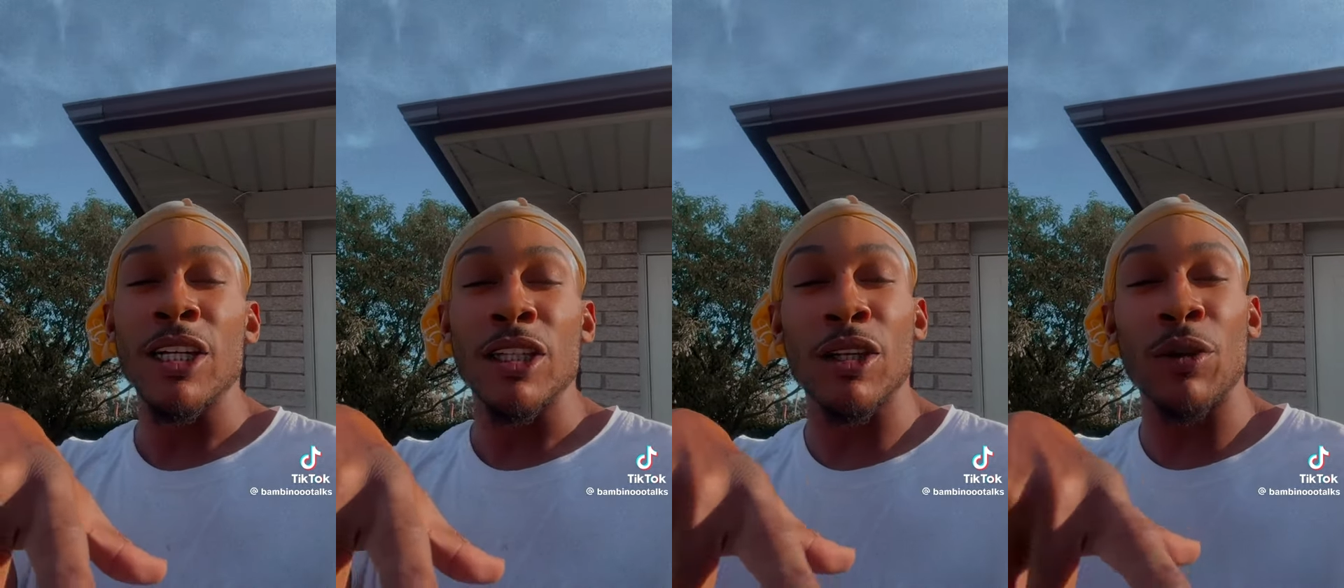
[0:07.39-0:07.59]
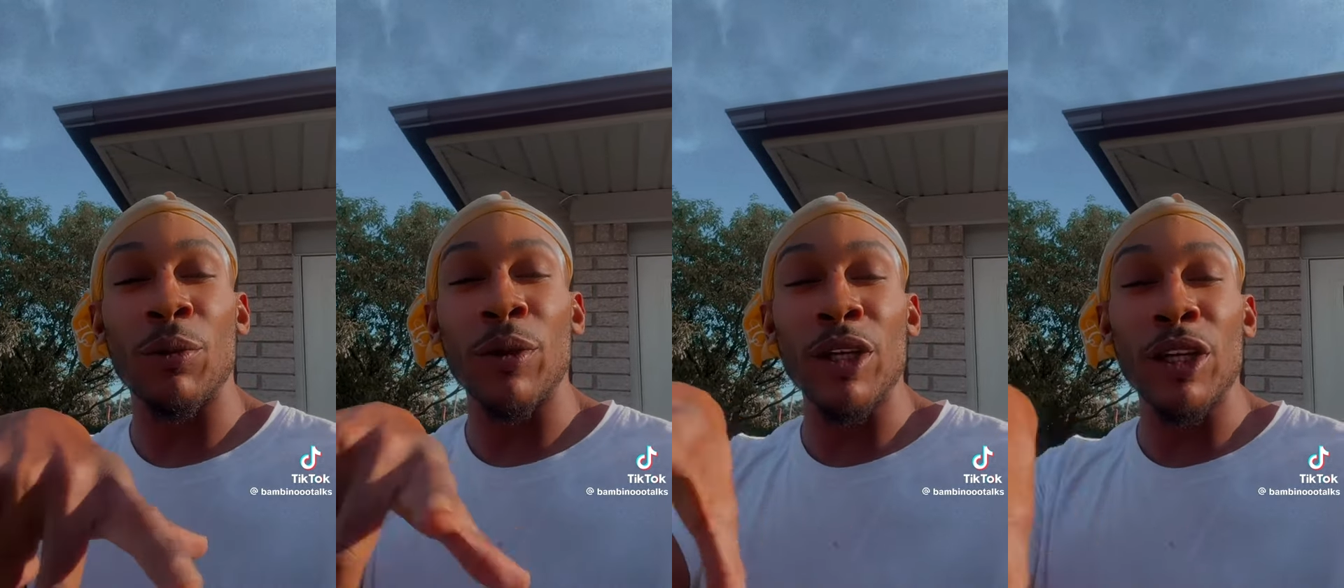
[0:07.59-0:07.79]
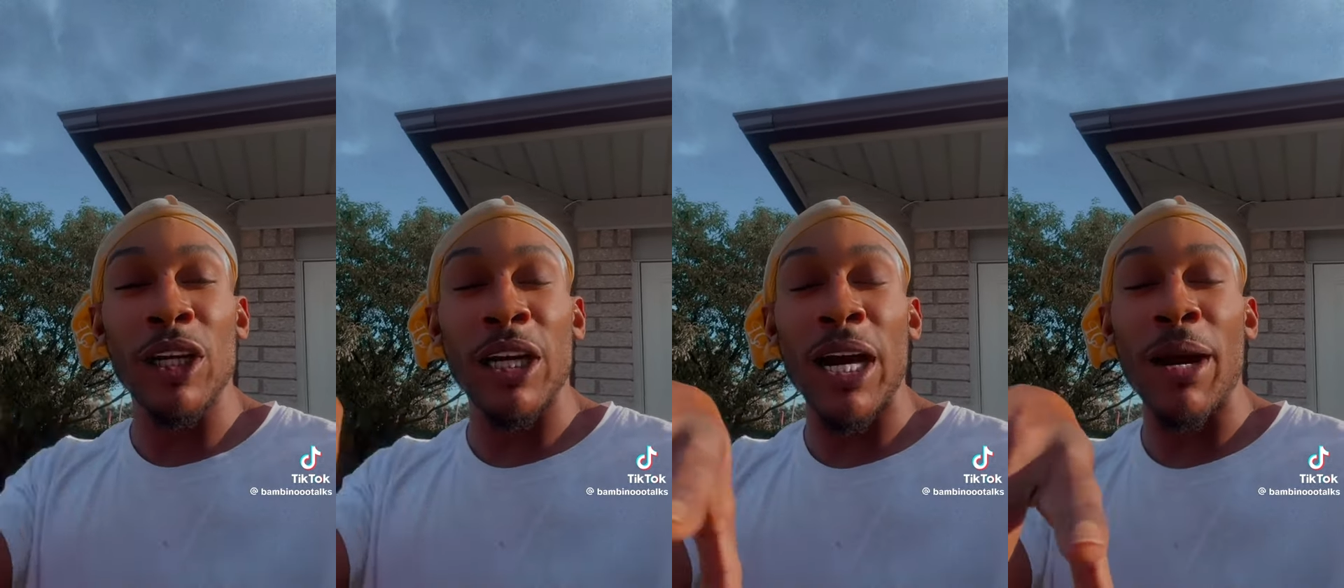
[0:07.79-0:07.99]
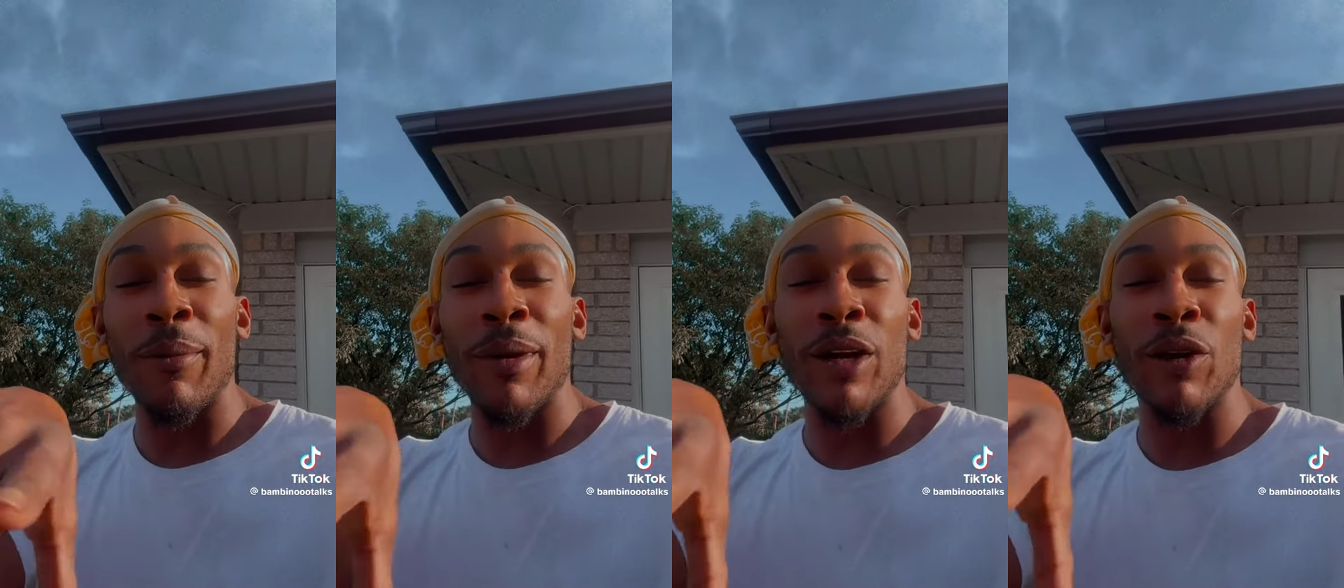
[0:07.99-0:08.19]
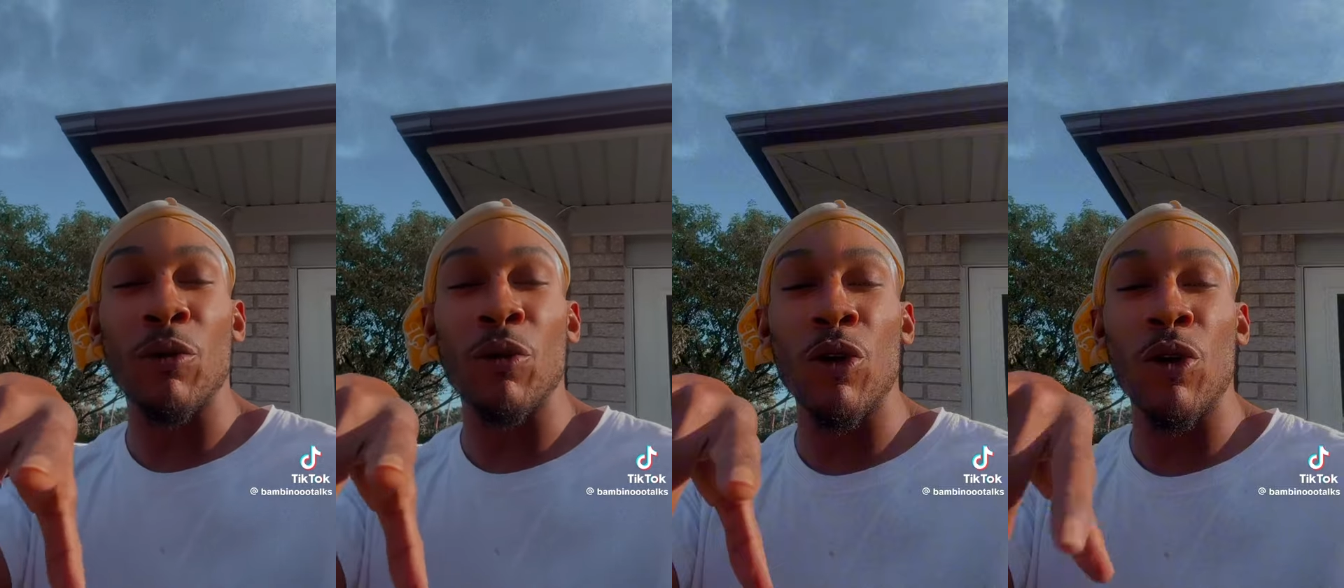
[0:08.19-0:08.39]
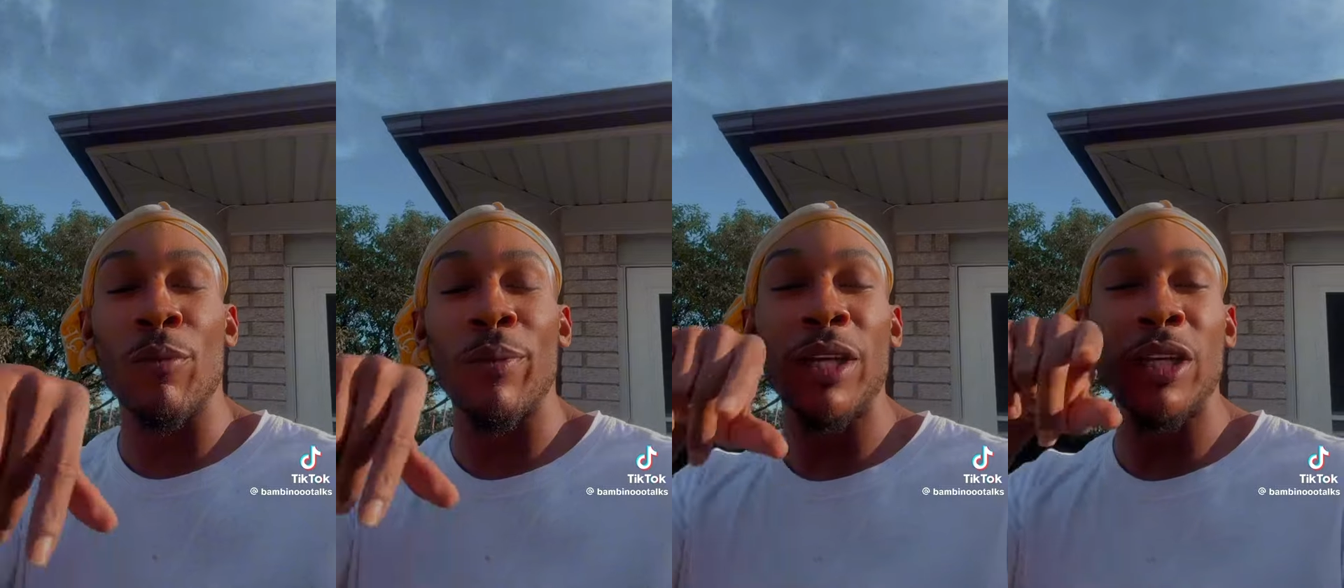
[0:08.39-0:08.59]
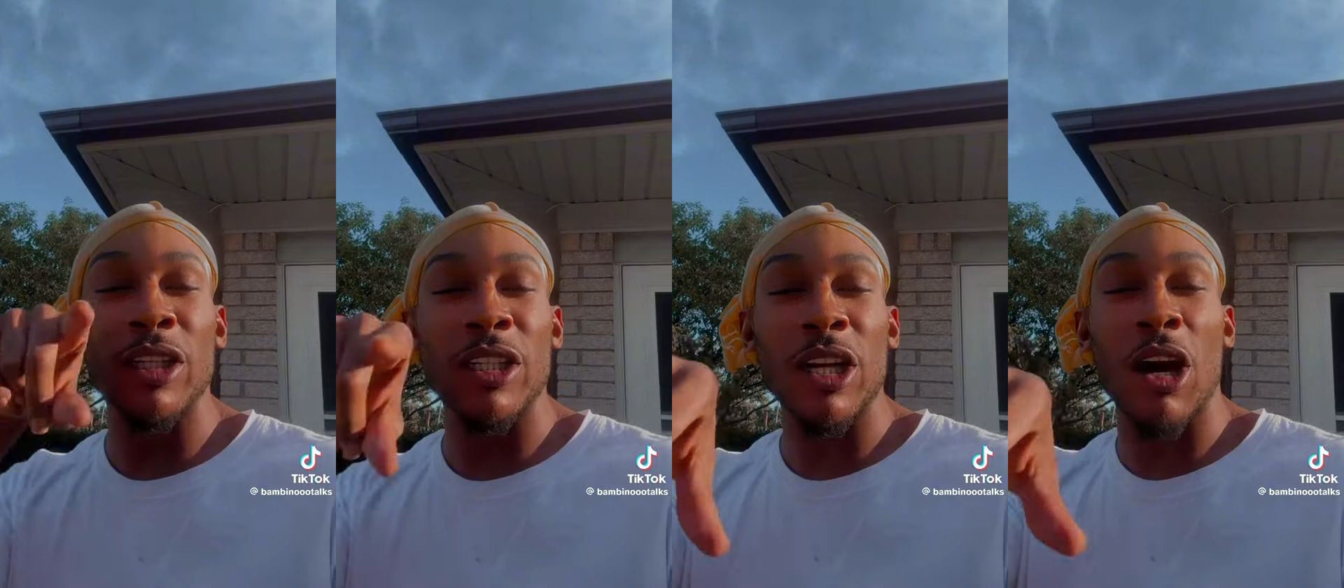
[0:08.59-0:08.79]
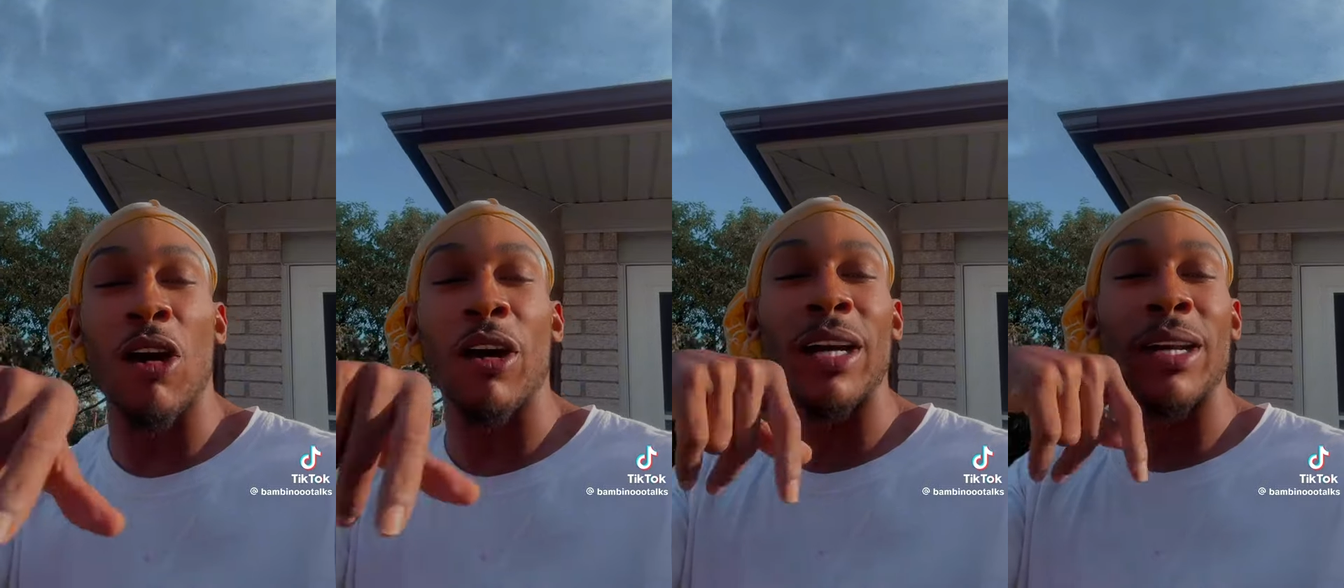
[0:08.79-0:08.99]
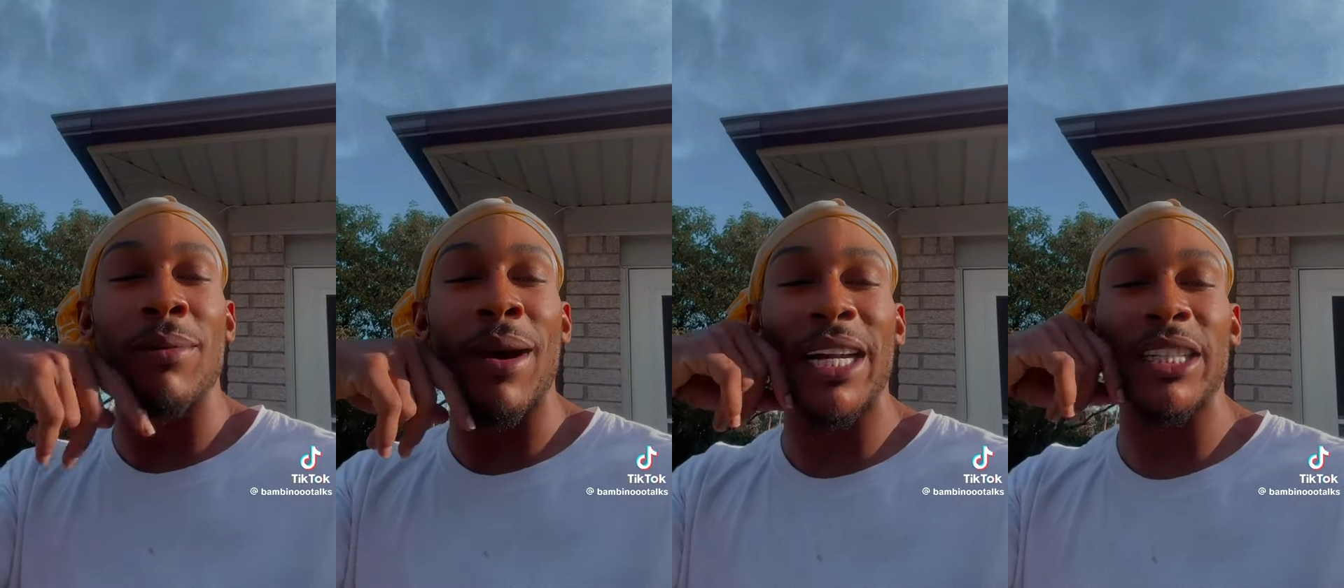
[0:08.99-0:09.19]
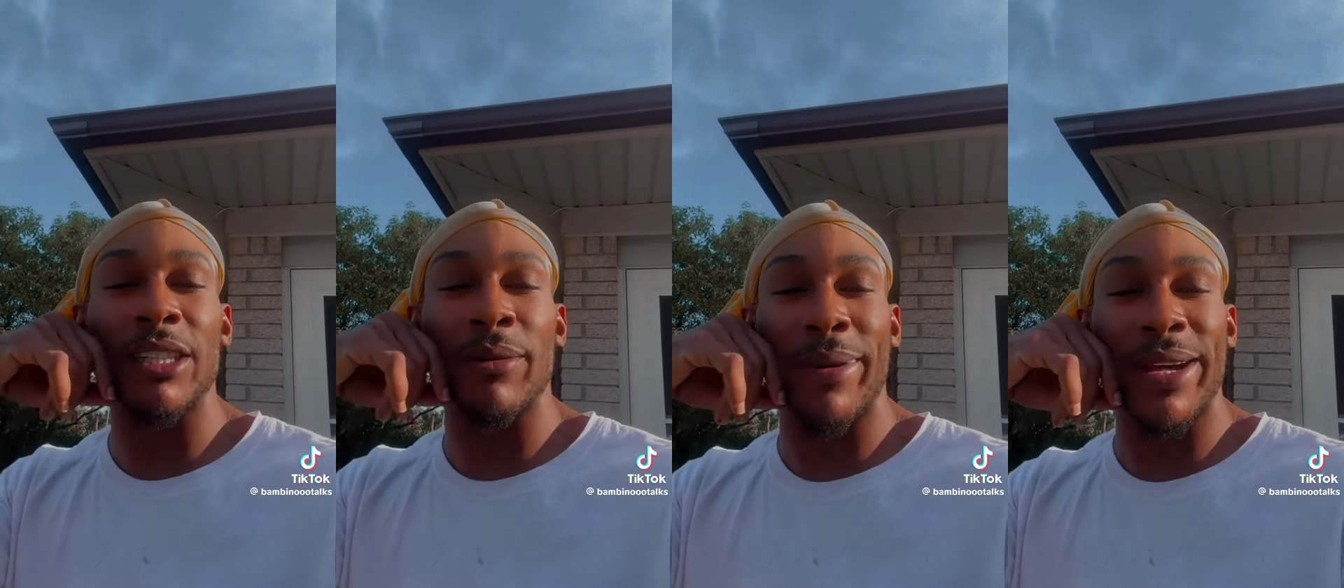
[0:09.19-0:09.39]
So when you come in a room and you're talking
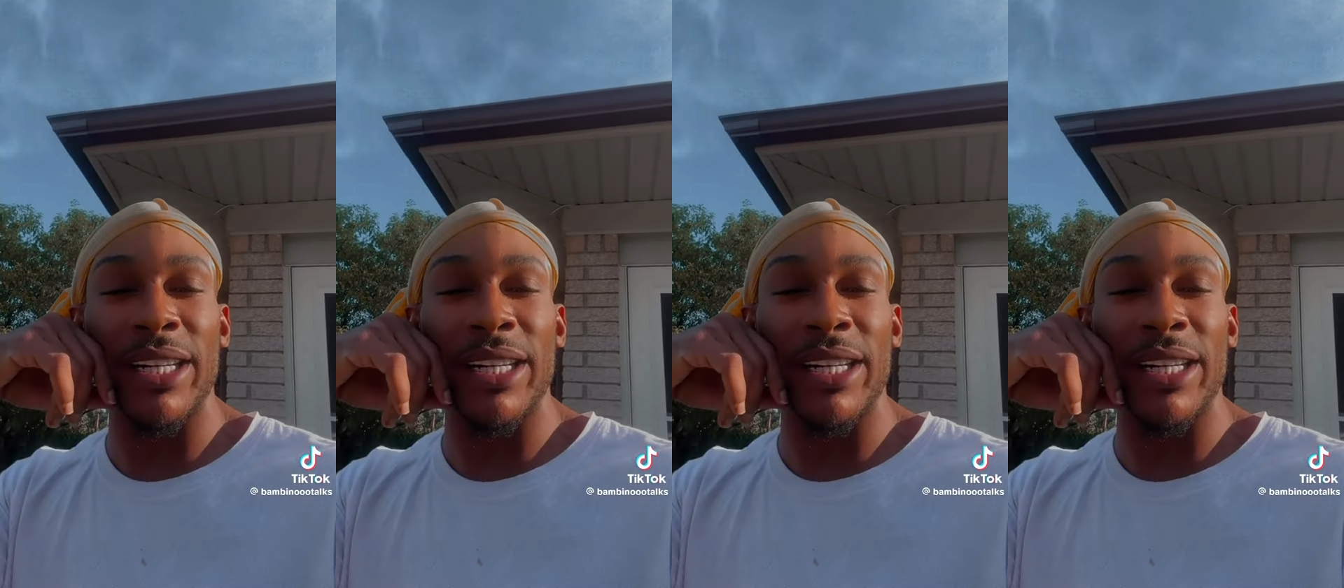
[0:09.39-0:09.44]
about your